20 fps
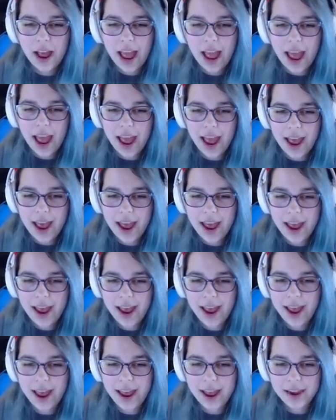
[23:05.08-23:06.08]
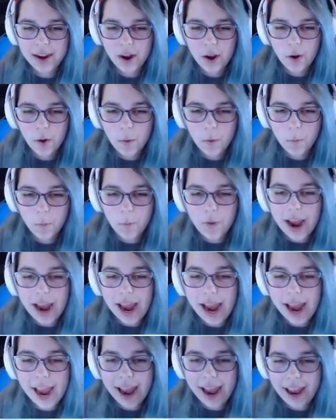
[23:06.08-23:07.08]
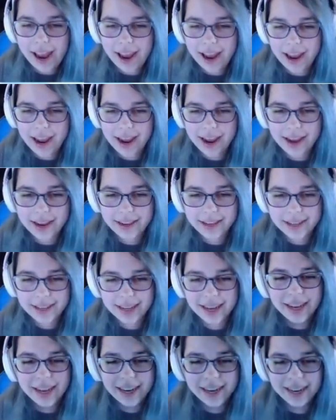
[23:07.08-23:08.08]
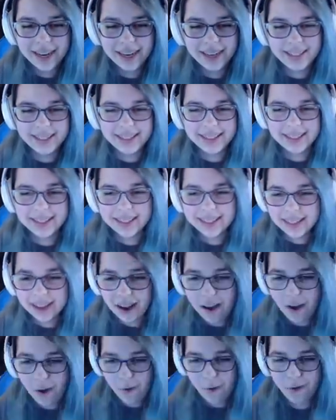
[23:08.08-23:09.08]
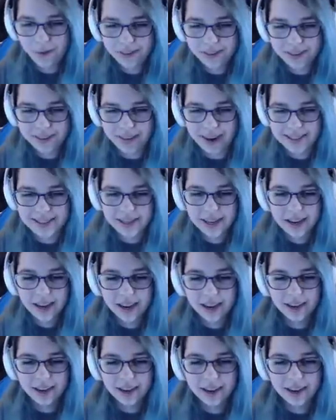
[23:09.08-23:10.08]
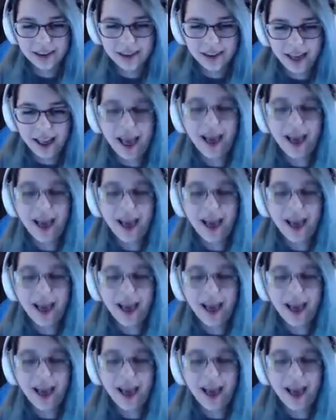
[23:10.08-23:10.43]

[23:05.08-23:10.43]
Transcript: And perfect. Whee! Oh, crash! You jumped out. I